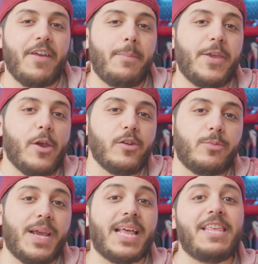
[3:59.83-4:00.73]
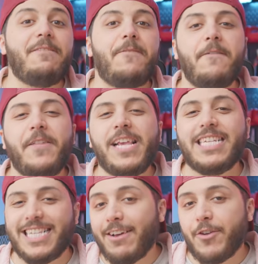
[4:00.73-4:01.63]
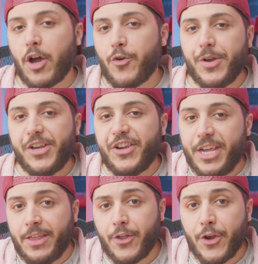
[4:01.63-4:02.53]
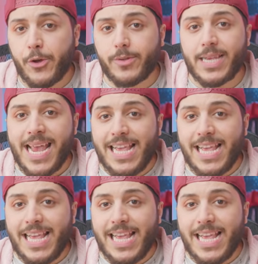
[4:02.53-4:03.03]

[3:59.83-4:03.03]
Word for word: of APUs, we got the 5700G in the news.